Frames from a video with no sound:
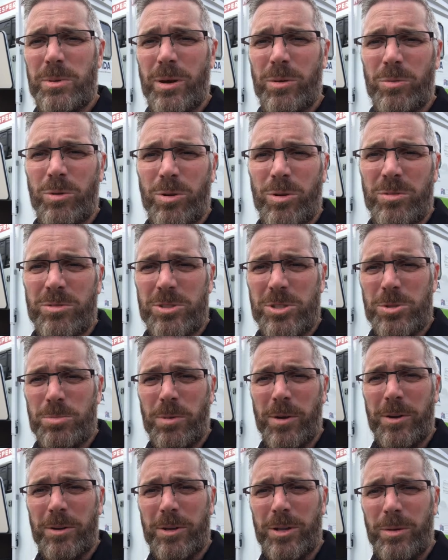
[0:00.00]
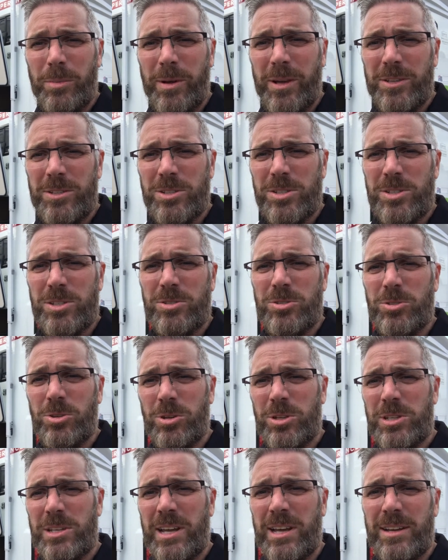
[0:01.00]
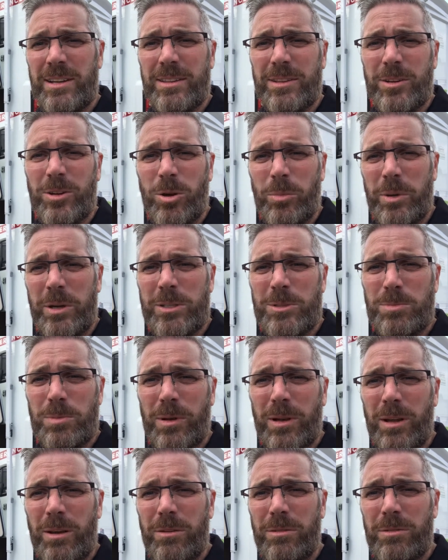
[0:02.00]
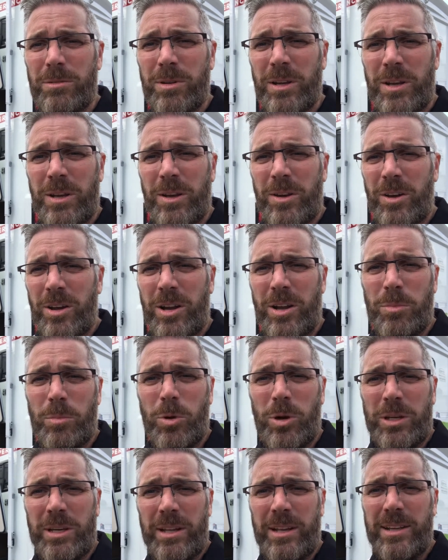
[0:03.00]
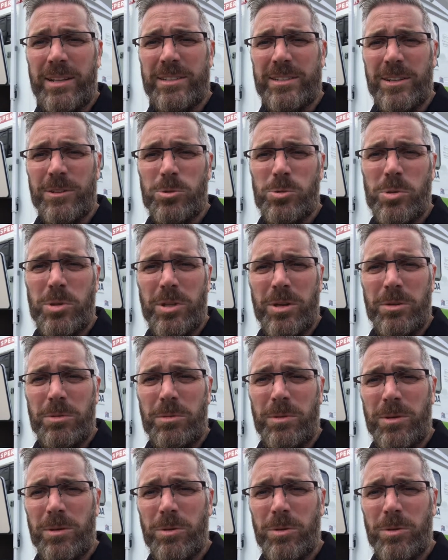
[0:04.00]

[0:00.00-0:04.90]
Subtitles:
about what I've just spoken about, just jot it down in the comments below, and I don't mind getting in touch with you,